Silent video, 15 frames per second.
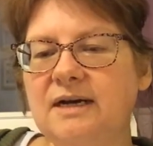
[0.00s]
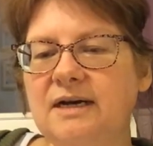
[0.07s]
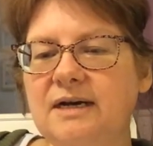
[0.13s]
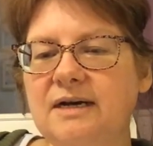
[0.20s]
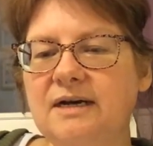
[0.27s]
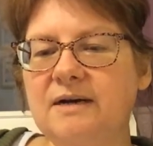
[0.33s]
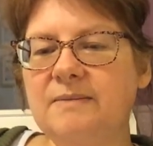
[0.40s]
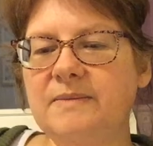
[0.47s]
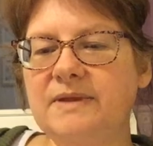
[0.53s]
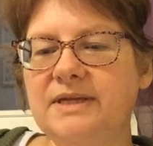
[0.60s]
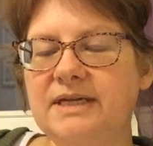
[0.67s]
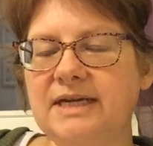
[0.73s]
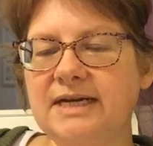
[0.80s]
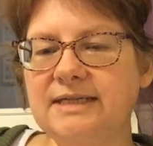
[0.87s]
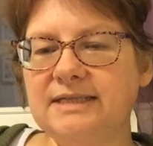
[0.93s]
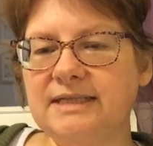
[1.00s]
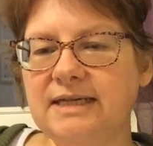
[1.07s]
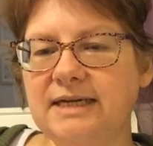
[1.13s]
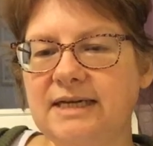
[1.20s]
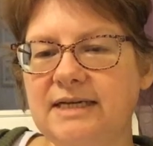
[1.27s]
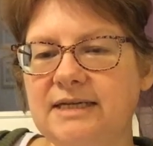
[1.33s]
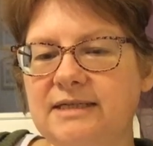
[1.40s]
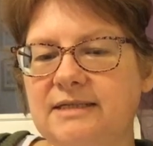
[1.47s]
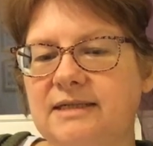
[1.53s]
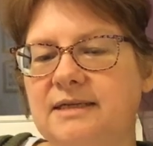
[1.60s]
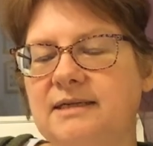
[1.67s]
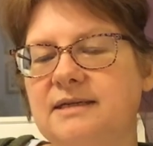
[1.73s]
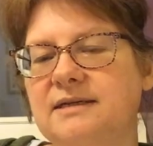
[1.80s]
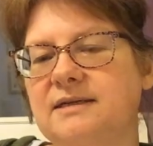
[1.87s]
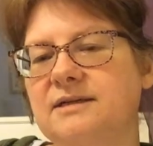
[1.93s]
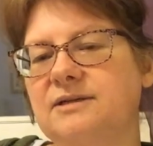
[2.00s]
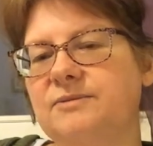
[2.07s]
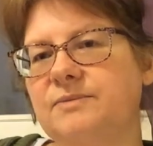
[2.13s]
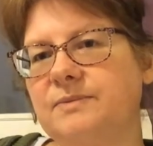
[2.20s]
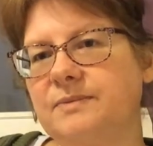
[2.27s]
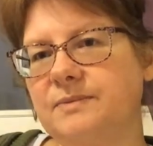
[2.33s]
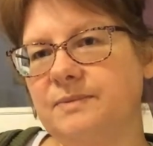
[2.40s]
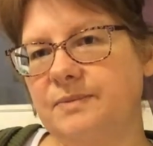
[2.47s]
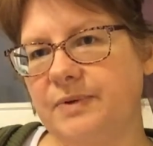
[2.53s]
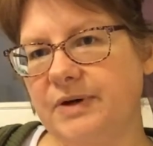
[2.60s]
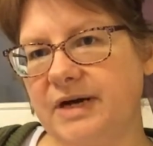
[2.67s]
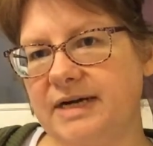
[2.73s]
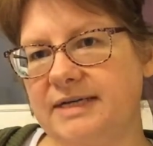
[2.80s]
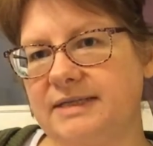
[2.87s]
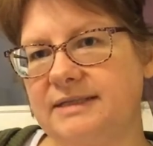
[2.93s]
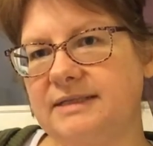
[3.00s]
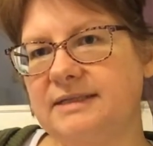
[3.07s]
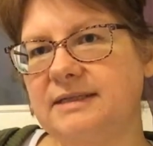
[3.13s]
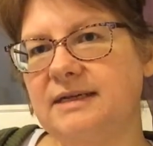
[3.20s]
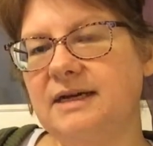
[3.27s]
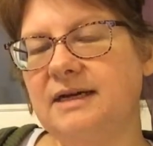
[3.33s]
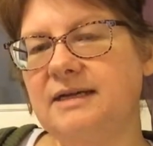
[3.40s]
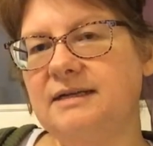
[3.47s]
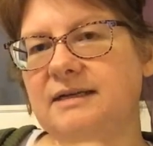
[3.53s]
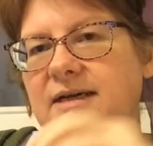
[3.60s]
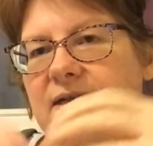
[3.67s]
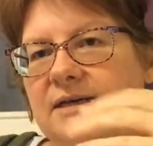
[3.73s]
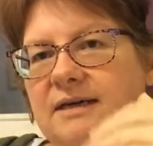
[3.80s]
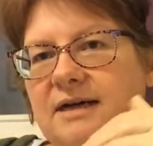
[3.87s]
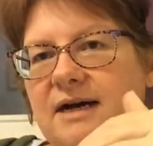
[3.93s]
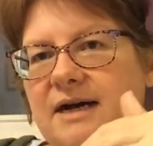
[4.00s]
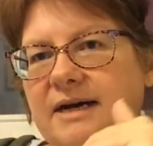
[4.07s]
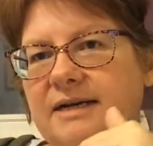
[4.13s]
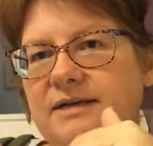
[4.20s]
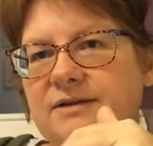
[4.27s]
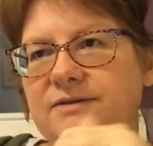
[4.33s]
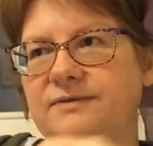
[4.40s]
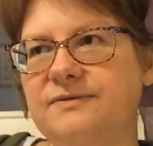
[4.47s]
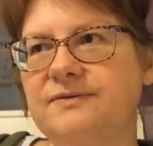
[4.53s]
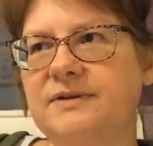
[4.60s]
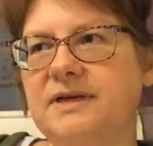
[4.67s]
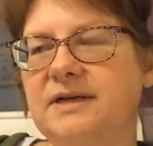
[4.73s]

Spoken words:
The next thing is price and the kind of